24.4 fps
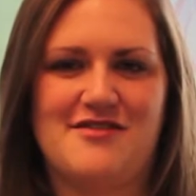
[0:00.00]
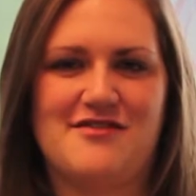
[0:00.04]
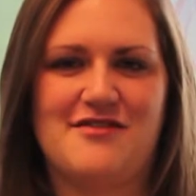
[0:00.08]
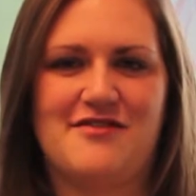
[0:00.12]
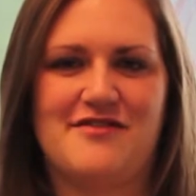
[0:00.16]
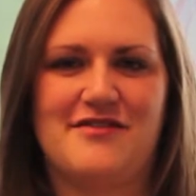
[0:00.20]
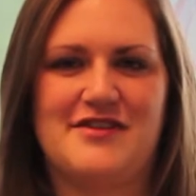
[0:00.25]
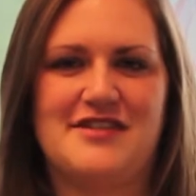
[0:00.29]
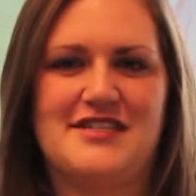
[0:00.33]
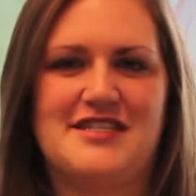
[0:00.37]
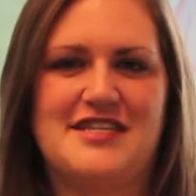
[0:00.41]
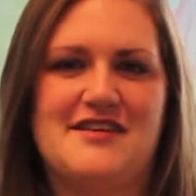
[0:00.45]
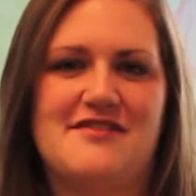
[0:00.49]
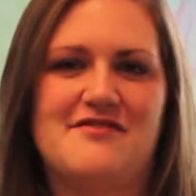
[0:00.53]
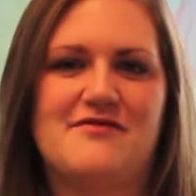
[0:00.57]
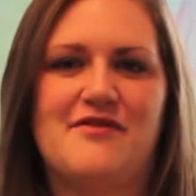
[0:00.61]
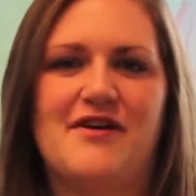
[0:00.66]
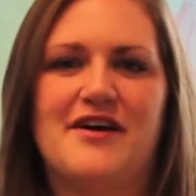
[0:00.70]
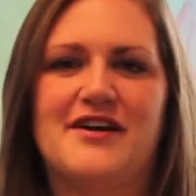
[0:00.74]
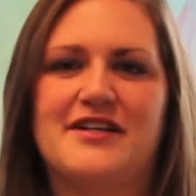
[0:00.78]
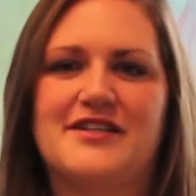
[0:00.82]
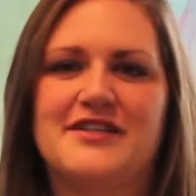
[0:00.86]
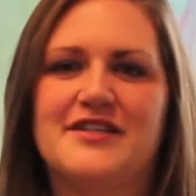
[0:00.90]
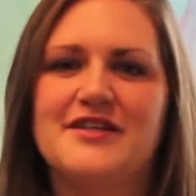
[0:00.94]
University of
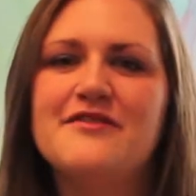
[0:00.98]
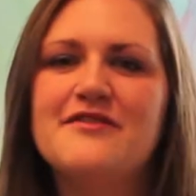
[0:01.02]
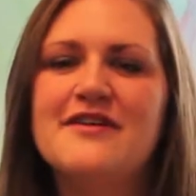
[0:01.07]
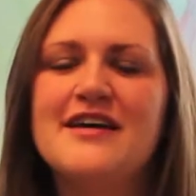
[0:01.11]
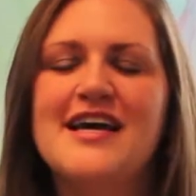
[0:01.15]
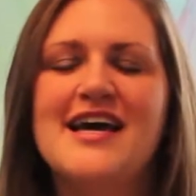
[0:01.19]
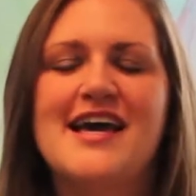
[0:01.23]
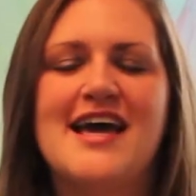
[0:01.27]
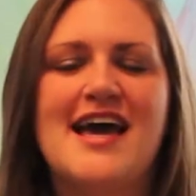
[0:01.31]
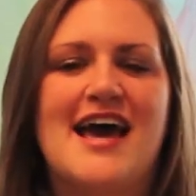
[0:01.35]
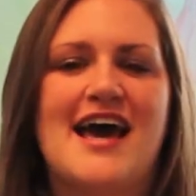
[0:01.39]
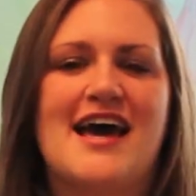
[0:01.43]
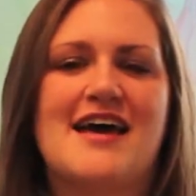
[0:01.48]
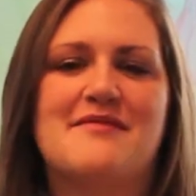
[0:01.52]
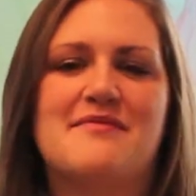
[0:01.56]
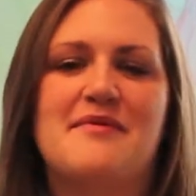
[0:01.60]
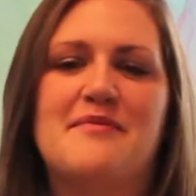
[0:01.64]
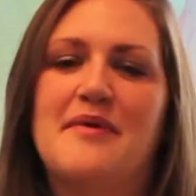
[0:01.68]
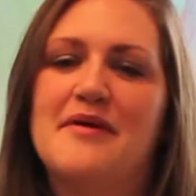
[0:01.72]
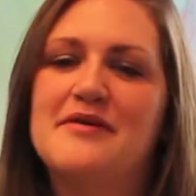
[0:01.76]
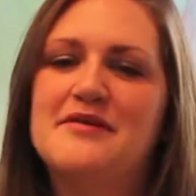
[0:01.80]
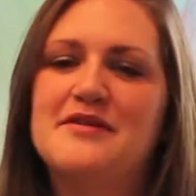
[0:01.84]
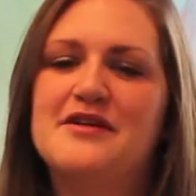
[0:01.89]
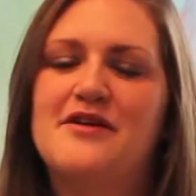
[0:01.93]
Waterloo. I'm
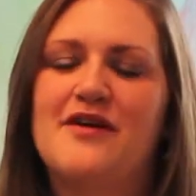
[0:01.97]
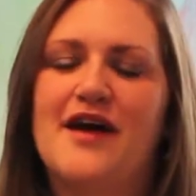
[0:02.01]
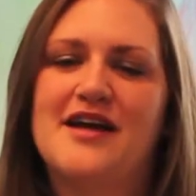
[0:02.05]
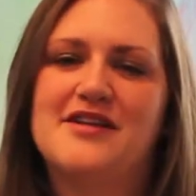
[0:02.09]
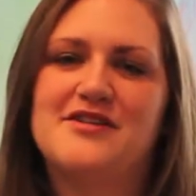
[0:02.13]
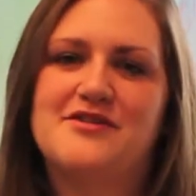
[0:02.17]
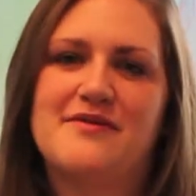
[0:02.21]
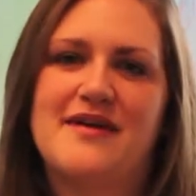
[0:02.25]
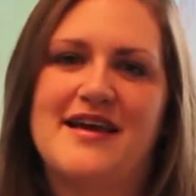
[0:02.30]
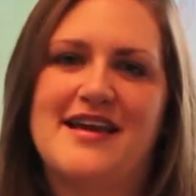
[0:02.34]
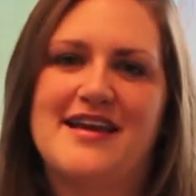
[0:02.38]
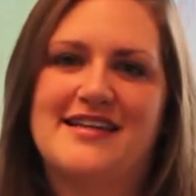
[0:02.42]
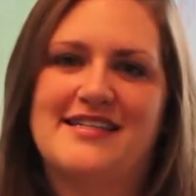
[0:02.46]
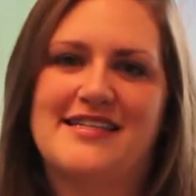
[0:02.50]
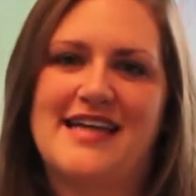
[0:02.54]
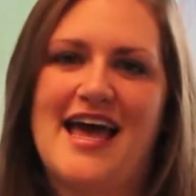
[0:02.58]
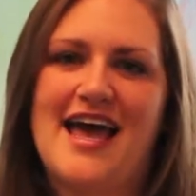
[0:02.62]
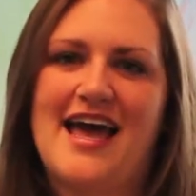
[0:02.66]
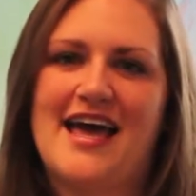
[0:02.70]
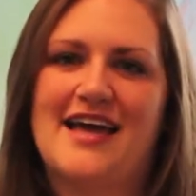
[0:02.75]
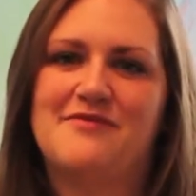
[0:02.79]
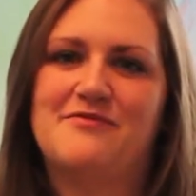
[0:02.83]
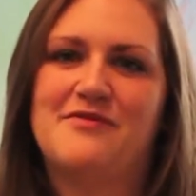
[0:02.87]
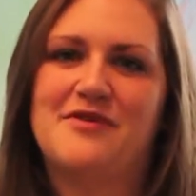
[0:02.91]
about to graduate
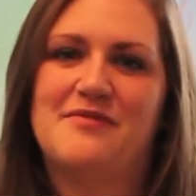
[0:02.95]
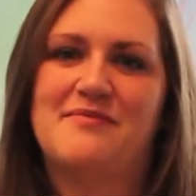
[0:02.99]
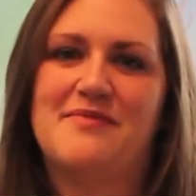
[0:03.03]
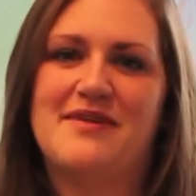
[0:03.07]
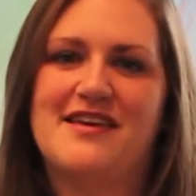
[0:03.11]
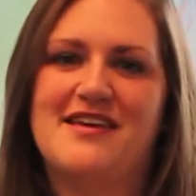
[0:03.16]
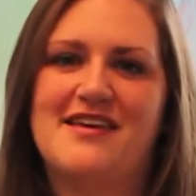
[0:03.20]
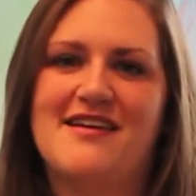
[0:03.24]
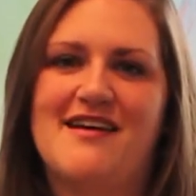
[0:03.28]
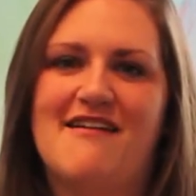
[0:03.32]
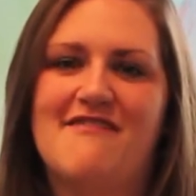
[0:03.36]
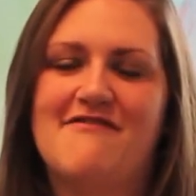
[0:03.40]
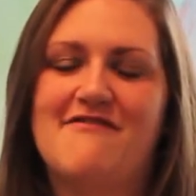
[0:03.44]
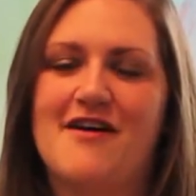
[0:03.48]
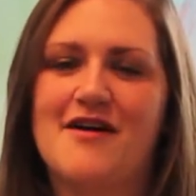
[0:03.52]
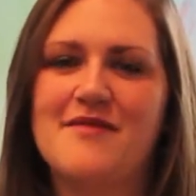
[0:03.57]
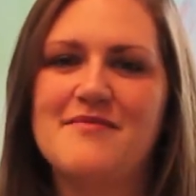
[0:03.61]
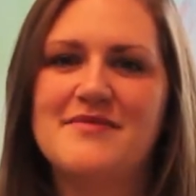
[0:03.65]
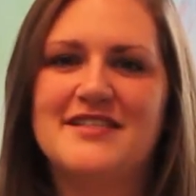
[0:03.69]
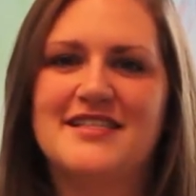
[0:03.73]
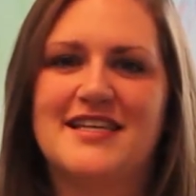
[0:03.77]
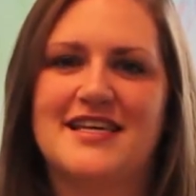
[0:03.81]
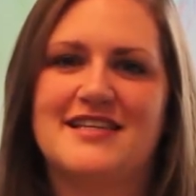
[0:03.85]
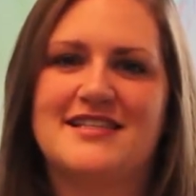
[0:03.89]
and will be a
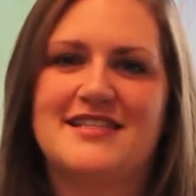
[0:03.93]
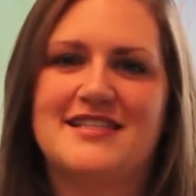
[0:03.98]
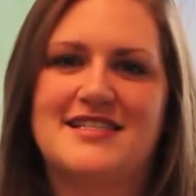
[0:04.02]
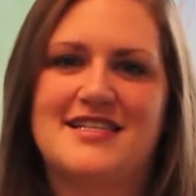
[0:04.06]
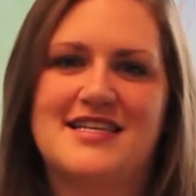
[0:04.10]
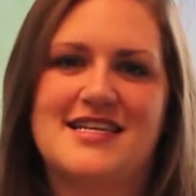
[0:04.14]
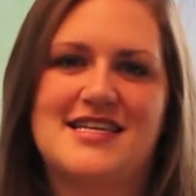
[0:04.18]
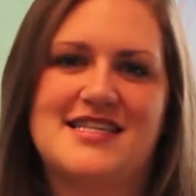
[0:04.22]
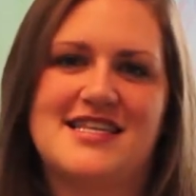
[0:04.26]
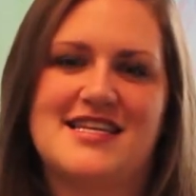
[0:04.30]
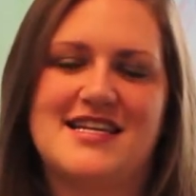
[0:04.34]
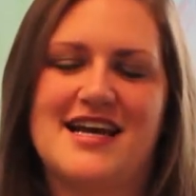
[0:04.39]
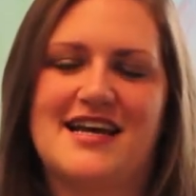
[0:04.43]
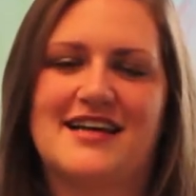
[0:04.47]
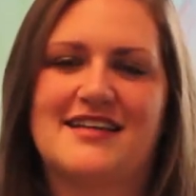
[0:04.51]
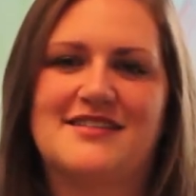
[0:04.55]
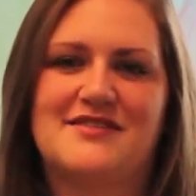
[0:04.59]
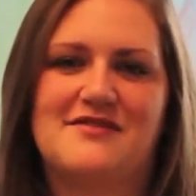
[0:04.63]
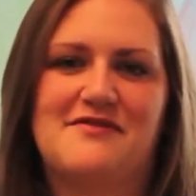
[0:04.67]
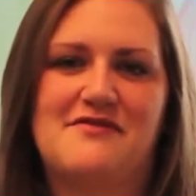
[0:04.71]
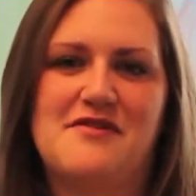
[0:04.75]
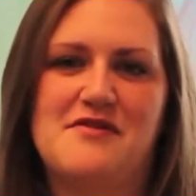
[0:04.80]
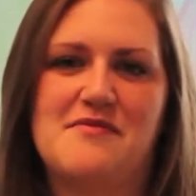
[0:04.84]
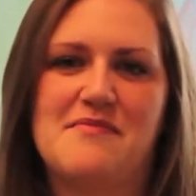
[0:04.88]
pharmacist in the
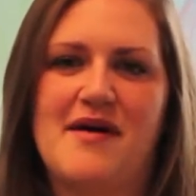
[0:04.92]
next few